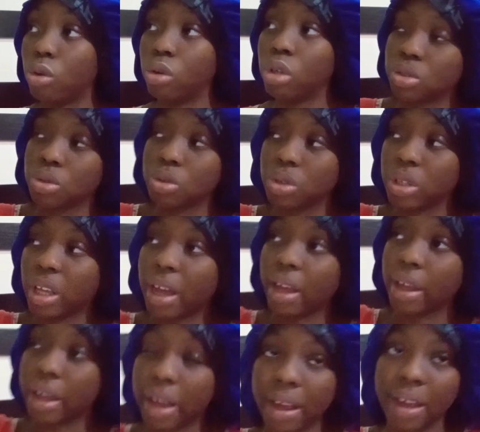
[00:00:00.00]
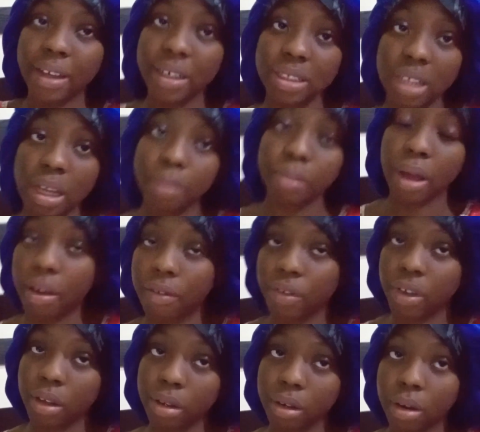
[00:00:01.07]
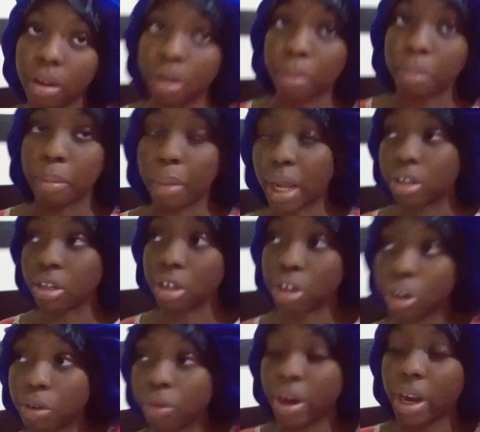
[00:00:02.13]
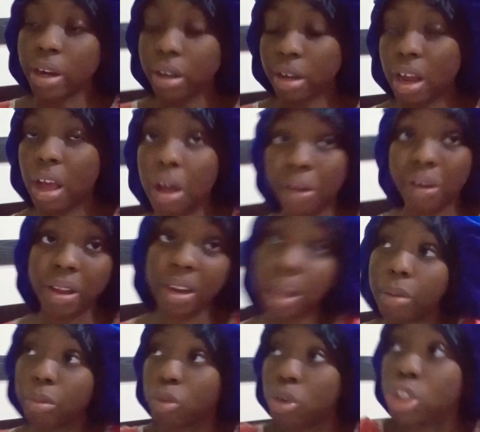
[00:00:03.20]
So yeah guys, I'm having my dinner right now and I'm